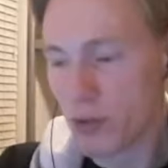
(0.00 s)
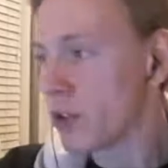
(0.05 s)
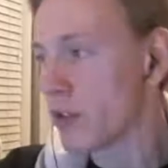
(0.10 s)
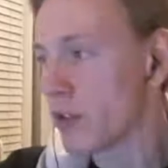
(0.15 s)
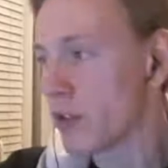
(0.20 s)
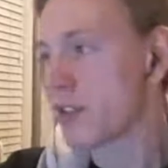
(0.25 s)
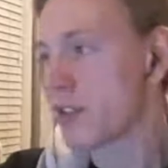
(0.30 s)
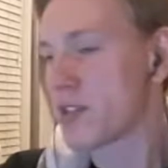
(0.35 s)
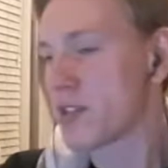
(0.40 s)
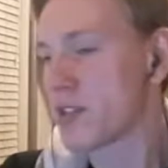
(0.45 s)
Earth.
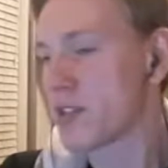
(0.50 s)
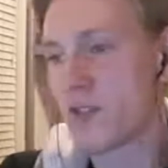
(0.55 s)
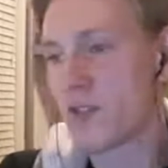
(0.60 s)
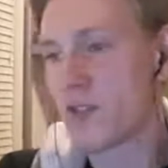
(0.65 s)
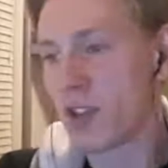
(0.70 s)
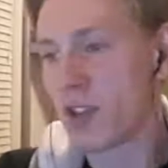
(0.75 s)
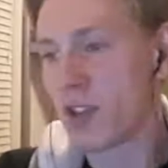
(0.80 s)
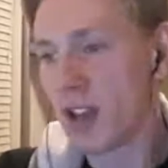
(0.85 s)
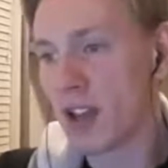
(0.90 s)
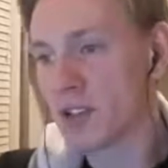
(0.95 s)
So if you
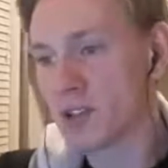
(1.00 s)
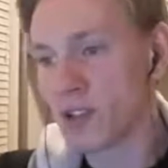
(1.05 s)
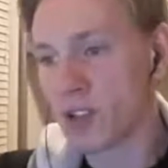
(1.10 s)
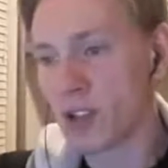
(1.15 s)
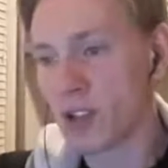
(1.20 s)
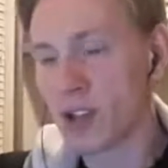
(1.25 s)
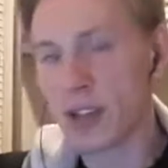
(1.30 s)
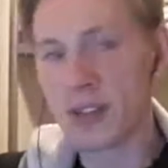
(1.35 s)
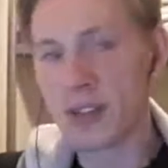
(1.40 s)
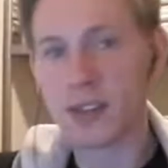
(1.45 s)
guys look
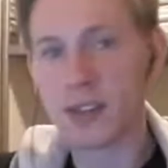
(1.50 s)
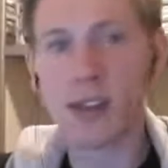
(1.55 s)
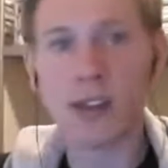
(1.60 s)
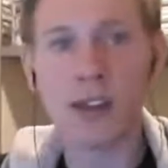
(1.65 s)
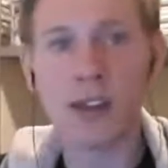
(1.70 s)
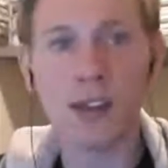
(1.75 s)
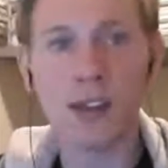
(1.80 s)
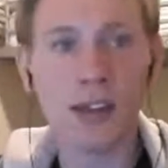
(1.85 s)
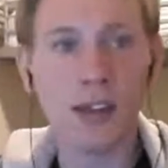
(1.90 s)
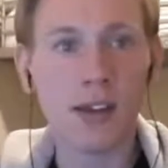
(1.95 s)
at
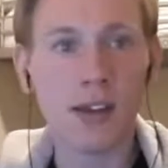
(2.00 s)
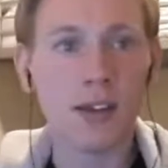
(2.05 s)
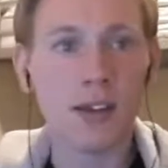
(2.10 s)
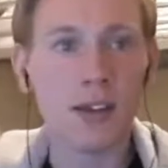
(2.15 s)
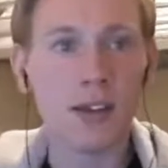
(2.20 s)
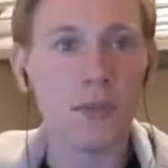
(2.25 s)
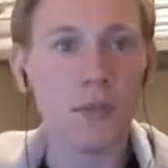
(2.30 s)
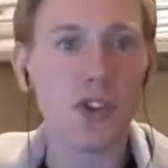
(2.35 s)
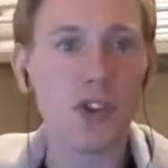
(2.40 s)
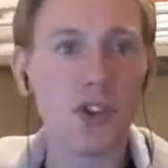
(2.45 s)
the,
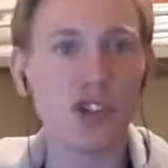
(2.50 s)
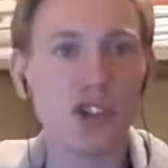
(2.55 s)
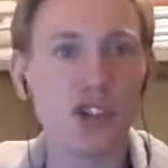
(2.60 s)
you should